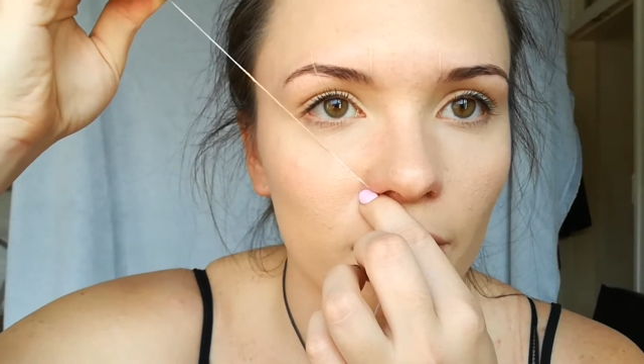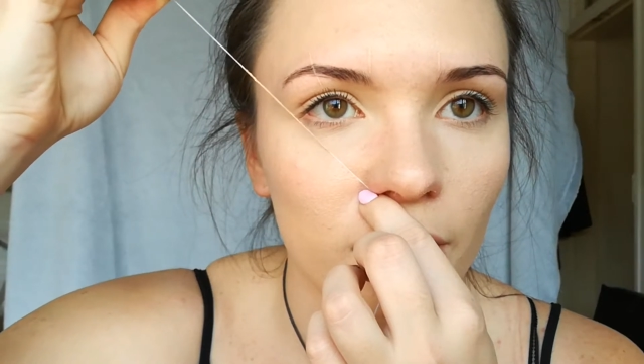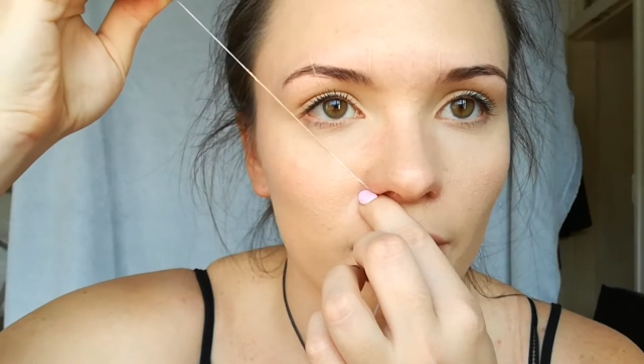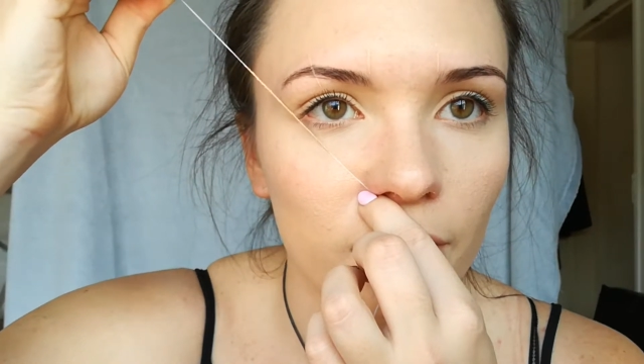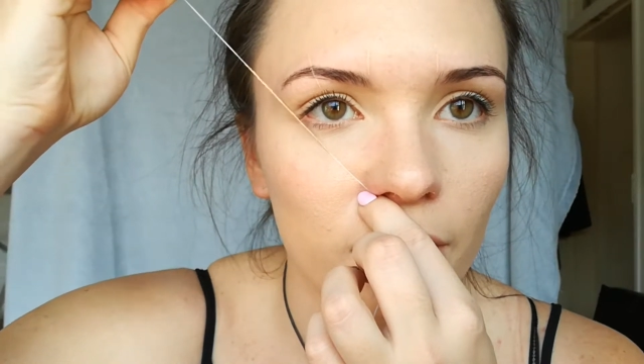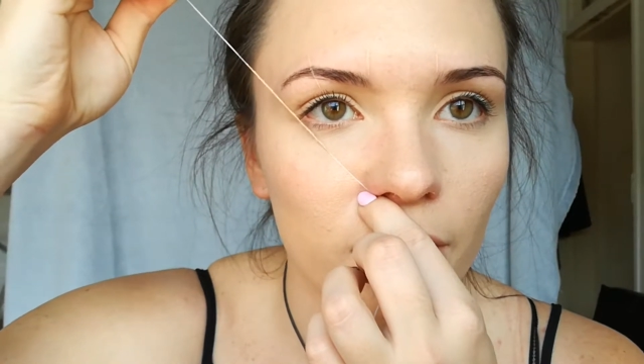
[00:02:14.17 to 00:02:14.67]

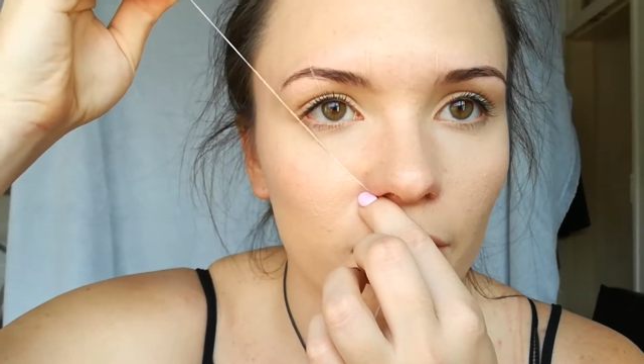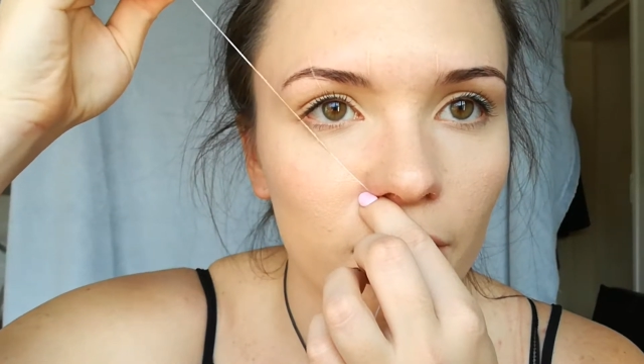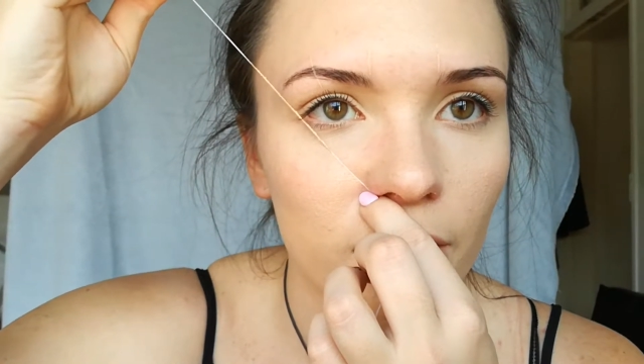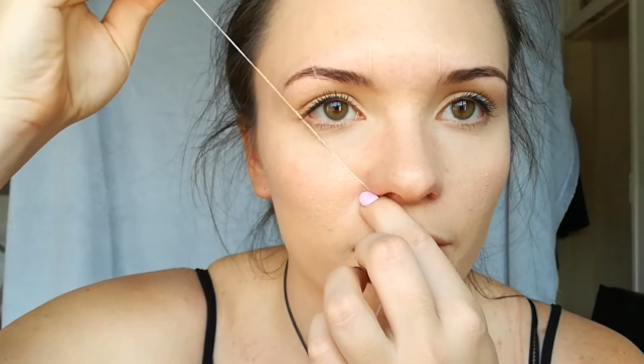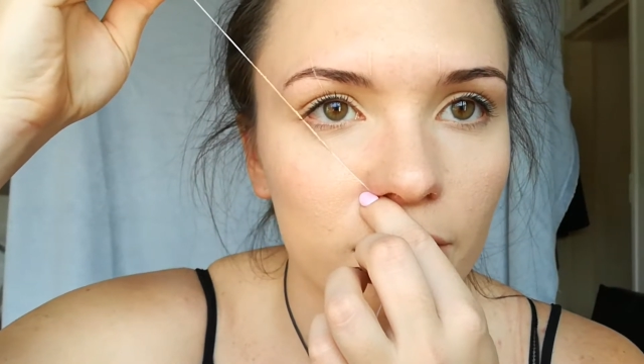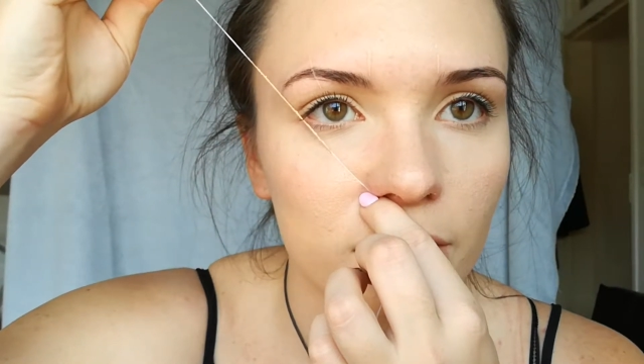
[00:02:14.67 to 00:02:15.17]
of the
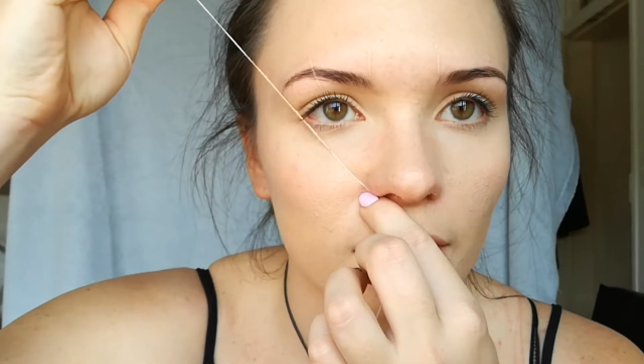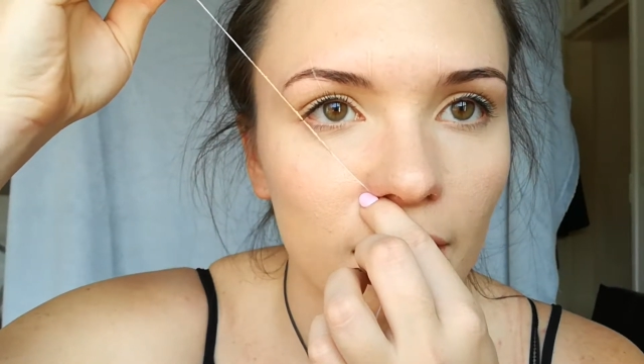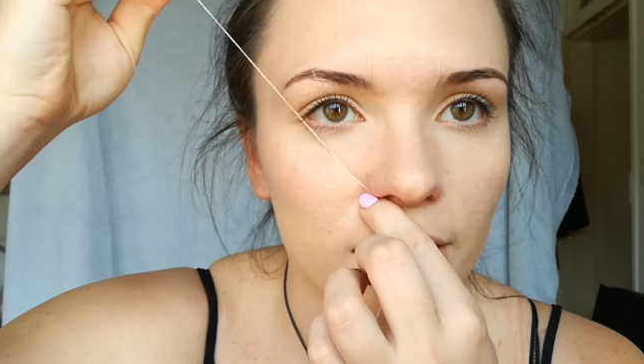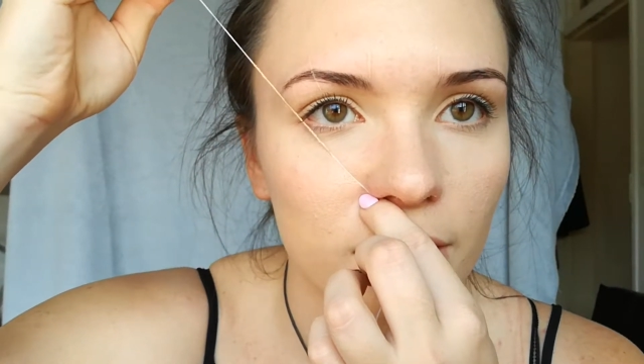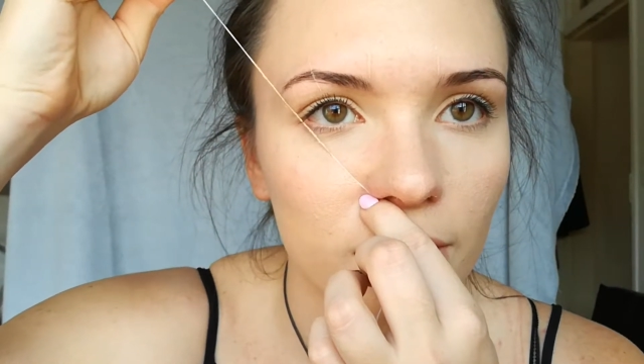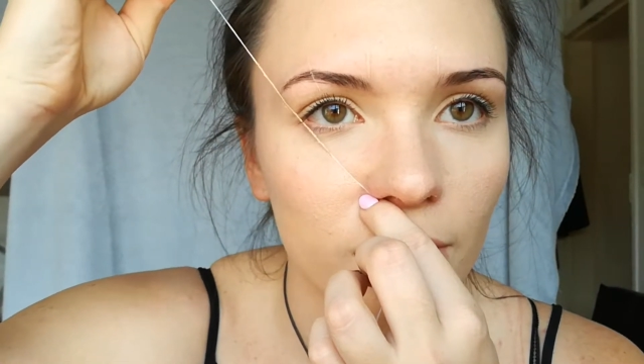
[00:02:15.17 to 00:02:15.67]
nose,
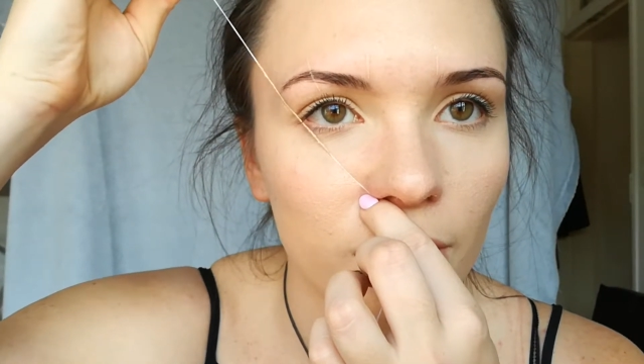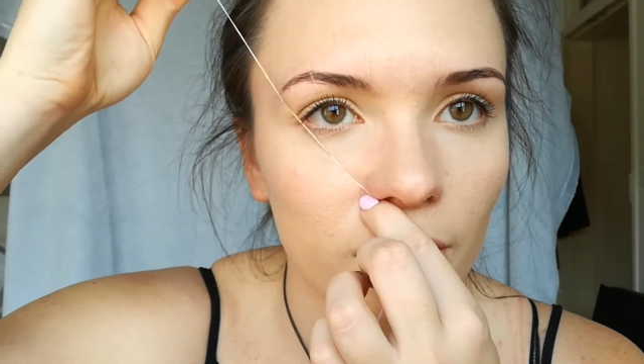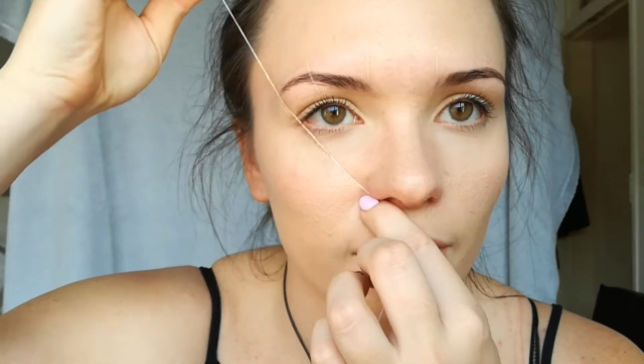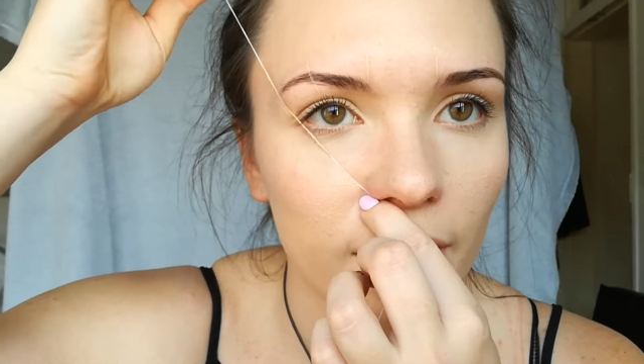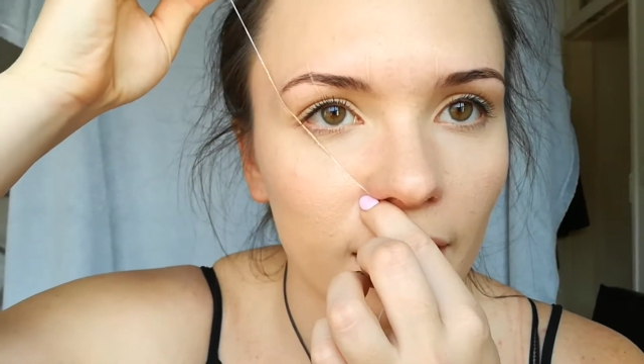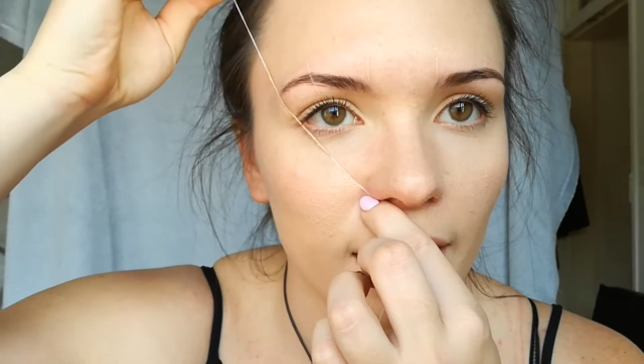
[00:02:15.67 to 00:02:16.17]
outer corner
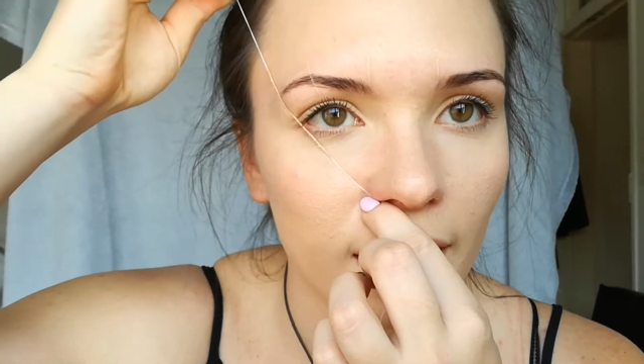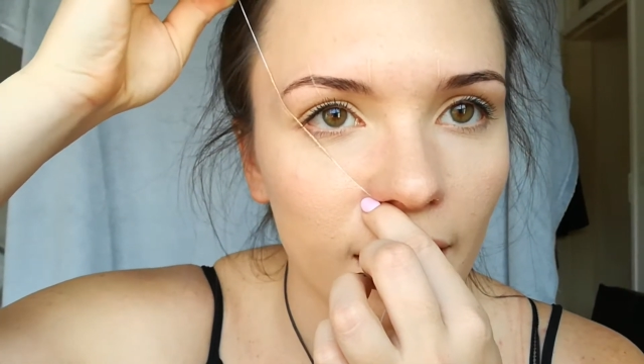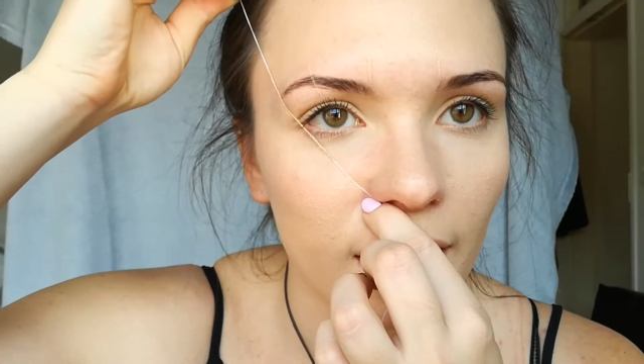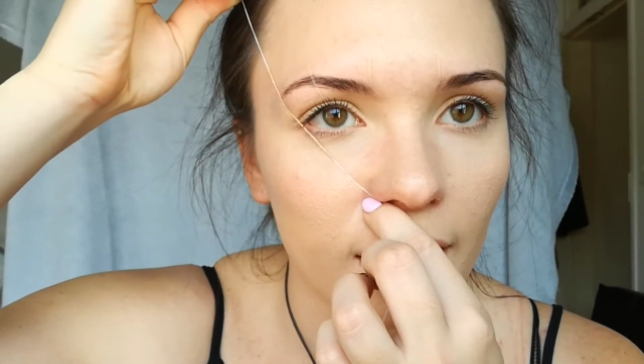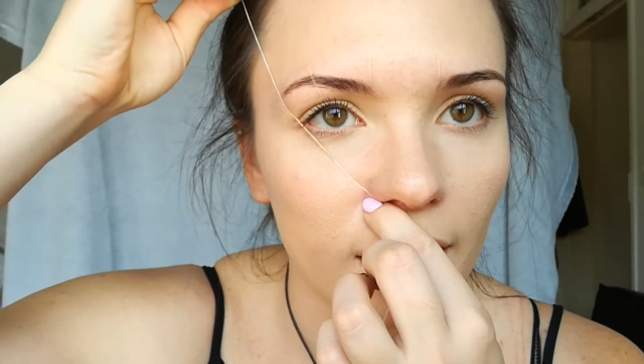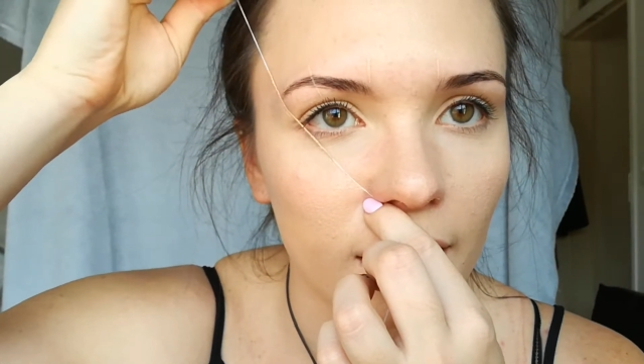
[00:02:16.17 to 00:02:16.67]
of the eye.